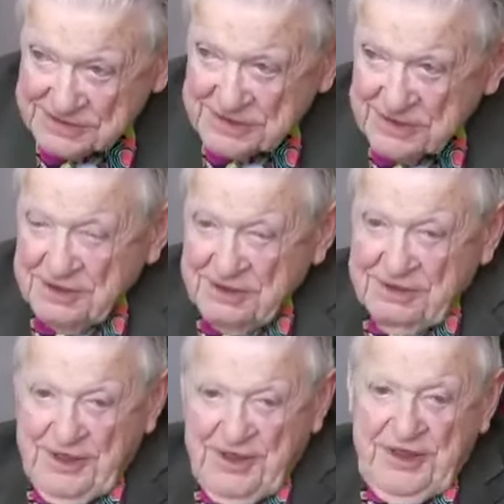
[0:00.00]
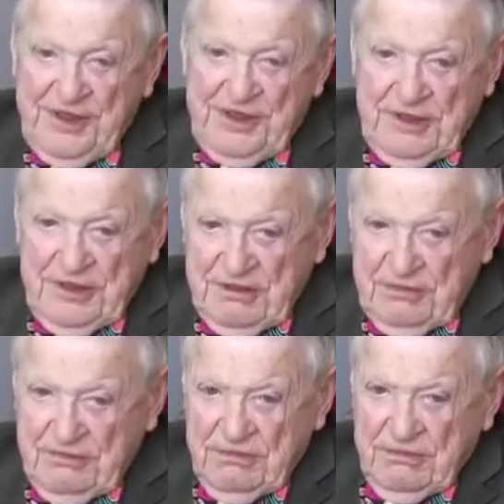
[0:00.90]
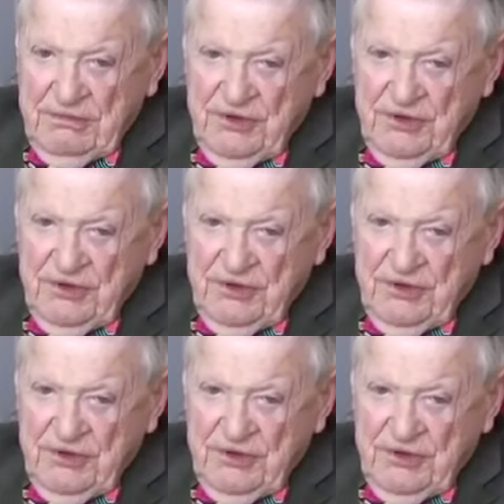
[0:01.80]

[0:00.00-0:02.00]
I see. And